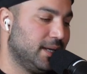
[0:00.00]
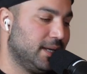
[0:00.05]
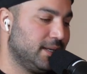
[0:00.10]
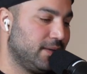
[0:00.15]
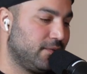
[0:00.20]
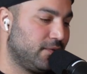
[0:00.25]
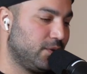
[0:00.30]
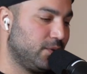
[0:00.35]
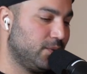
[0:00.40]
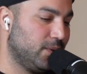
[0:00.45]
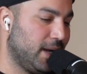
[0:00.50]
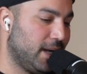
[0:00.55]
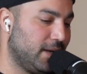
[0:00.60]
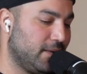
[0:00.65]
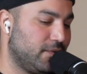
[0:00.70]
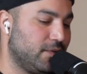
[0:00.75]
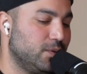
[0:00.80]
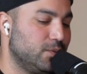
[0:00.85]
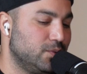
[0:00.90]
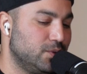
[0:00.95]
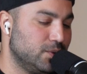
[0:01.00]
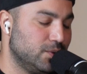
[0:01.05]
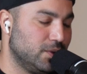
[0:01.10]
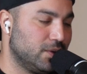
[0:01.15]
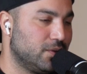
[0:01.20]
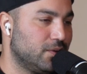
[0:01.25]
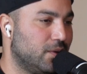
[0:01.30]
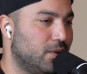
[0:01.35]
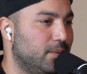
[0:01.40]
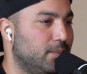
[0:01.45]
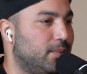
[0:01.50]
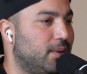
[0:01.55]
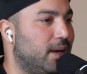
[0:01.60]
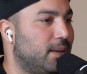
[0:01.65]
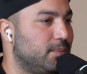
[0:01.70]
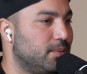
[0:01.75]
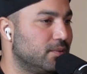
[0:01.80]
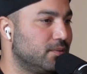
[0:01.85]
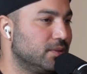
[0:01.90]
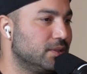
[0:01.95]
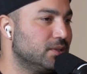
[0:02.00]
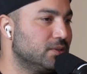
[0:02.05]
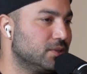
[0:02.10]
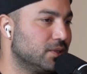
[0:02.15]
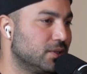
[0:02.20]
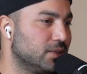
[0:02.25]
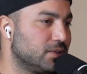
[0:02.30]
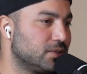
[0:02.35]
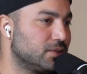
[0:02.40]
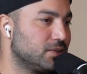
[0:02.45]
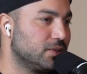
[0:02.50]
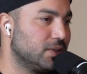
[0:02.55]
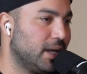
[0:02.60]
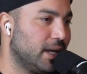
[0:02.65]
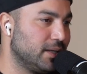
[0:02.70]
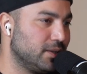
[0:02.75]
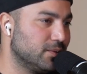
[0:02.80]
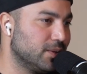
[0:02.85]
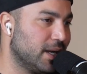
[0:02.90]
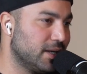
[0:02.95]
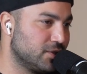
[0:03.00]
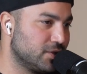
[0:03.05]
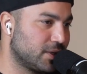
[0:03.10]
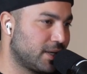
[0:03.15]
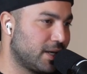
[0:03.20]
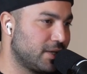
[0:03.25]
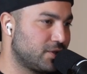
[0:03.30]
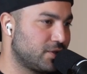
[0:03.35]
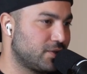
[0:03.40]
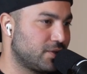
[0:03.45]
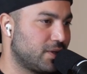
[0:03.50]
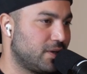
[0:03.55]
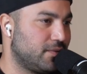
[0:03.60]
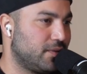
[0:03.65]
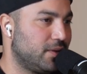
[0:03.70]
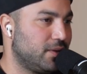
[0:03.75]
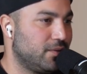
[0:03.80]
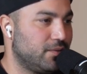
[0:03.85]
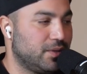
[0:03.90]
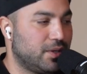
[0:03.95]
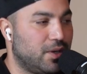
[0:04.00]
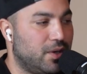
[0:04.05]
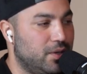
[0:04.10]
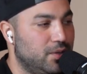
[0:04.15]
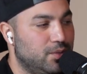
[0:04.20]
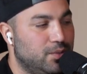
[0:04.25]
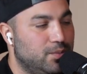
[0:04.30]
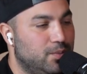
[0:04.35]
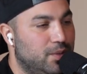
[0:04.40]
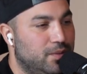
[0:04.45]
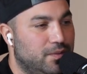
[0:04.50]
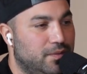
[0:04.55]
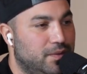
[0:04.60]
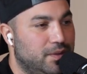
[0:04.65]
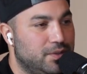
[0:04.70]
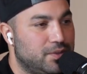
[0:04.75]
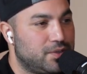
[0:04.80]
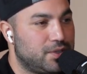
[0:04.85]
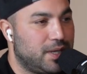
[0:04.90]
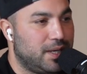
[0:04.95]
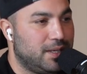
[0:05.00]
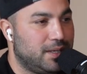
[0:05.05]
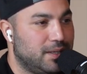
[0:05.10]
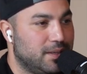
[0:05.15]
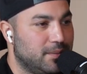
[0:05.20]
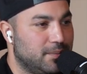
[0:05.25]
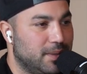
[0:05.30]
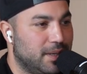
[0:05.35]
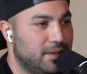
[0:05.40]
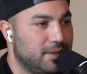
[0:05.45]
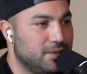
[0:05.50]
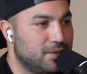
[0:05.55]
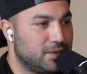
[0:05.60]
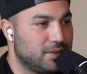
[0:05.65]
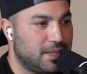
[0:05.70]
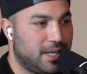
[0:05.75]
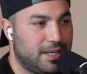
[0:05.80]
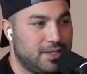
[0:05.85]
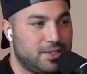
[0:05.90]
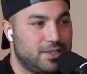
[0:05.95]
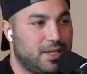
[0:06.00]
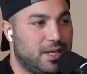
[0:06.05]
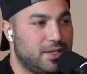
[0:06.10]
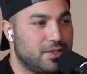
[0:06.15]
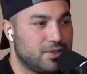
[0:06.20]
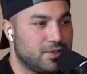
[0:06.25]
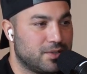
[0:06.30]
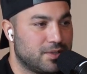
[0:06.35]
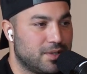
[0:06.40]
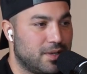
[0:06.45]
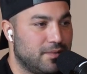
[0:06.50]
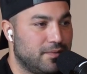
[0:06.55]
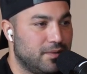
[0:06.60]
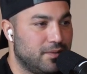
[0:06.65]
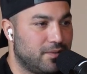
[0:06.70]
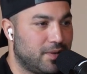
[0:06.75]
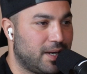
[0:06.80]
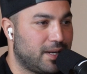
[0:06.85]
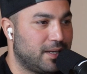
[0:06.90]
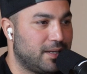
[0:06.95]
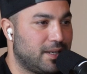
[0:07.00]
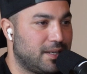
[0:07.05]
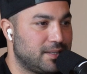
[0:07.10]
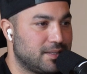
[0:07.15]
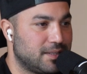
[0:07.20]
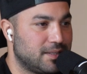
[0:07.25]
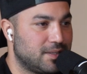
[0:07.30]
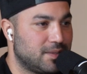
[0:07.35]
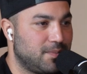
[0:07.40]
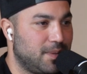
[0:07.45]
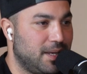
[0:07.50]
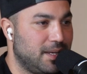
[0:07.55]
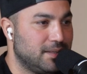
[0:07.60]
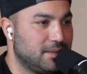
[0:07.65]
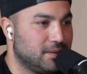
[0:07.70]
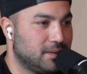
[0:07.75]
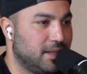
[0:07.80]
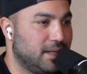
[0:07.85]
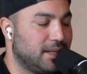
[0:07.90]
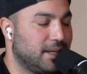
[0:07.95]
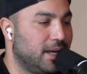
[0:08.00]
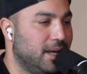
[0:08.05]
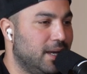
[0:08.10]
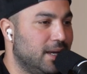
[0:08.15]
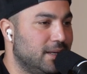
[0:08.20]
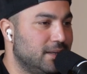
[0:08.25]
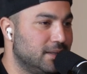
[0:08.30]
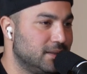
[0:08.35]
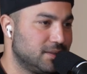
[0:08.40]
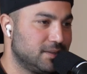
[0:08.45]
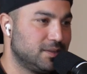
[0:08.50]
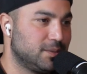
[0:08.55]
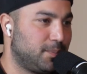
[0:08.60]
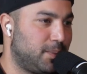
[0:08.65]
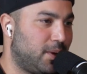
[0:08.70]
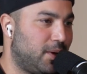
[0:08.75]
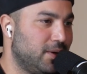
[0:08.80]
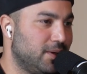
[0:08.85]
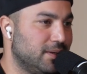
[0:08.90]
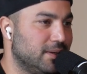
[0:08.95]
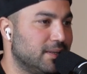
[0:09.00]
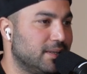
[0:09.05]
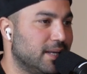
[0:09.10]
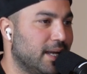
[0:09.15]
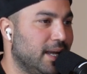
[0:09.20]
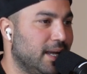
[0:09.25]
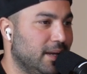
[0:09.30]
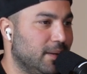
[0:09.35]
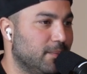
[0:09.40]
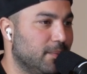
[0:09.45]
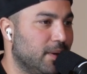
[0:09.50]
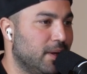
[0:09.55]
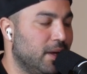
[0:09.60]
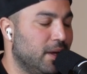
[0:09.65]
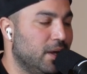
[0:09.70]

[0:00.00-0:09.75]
And if you do your own proper research and you educate yourself on the regard, you won't feel shaky about it. Just educate yourself and recognize the space. Like, this is part of the game.